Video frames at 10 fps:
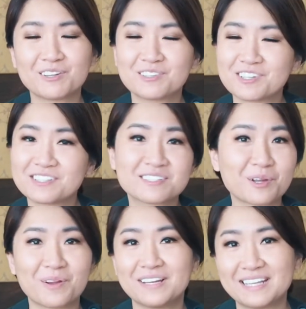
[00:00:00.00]
you
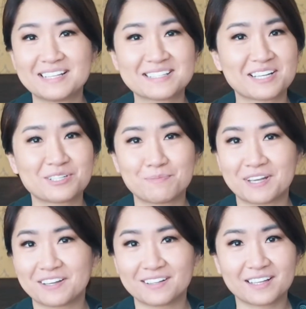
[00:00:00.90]
just don't need
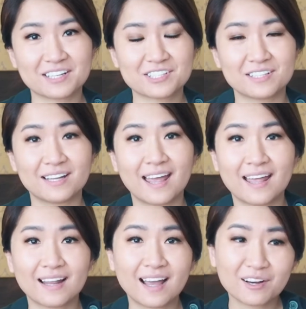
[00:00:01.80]
such a big collection,
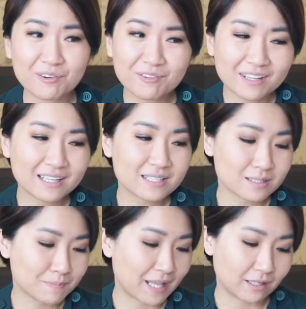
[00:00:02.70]
and I don't
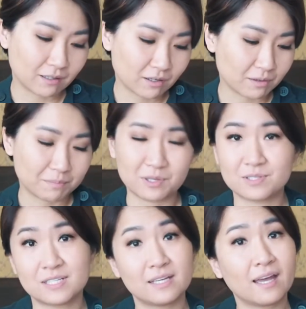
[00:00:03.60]
really spend a lot
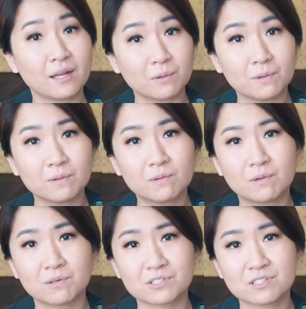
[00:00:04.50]
on beauty at
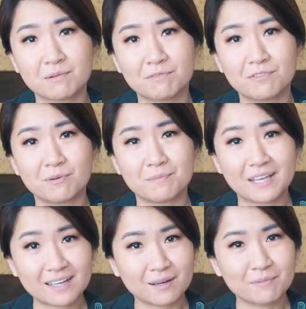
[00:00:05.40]
all or shop
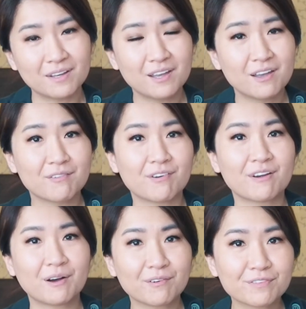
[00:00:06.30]
for makeup
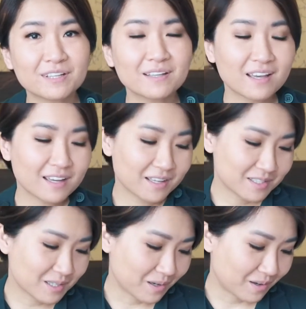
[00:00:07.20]
very often,
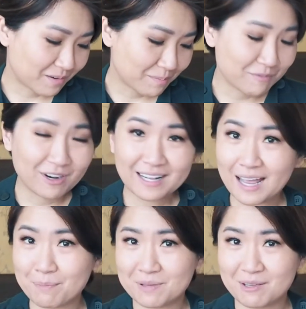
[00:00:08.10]
so I'm
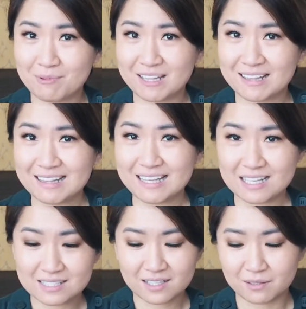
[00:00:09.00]
really happy with
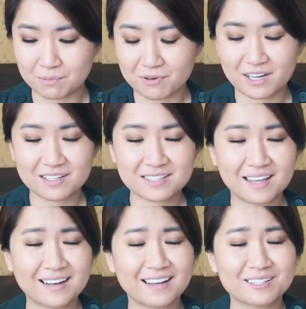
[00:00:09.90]
these little
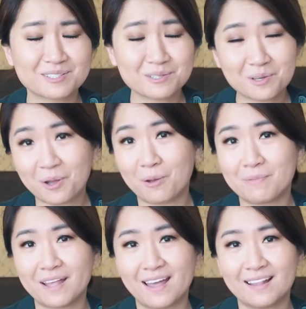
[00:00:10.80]
products, and I do
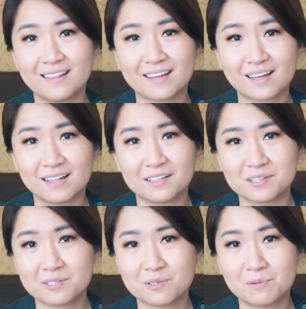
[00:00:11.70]
hope that the
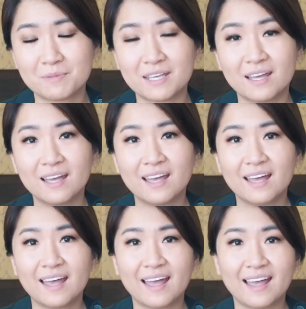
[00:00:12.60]
colors suit
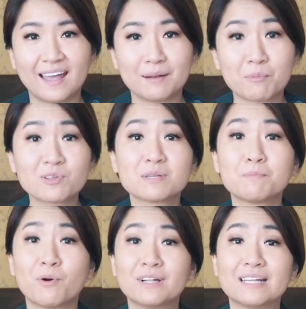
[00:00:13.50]
me, and
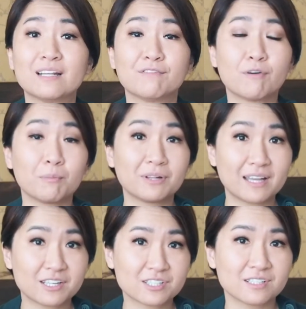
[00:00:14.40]
most importantly the
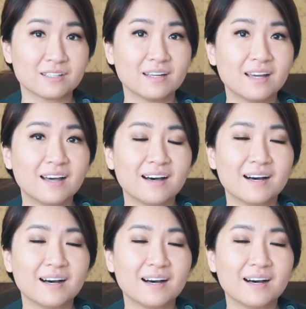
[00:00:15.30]
formulation.